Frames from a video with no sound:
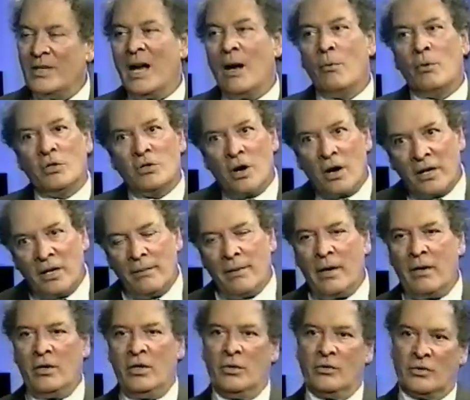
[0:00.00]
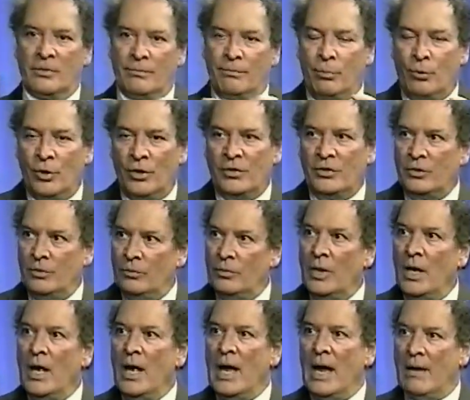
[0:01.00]
Now we're talking about, you know, it's important to
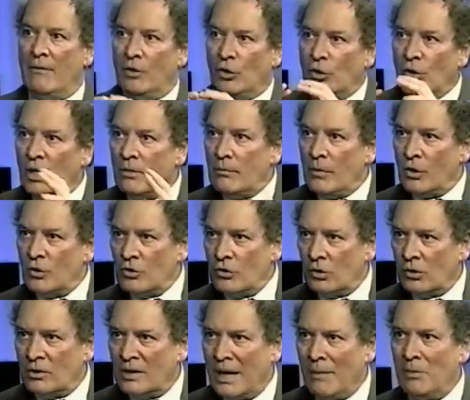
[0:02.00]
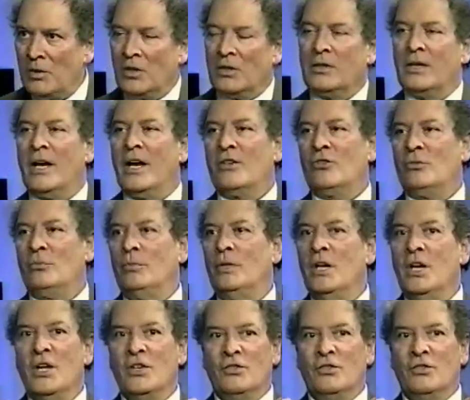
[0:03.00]
have a good emotional climate in the classroom,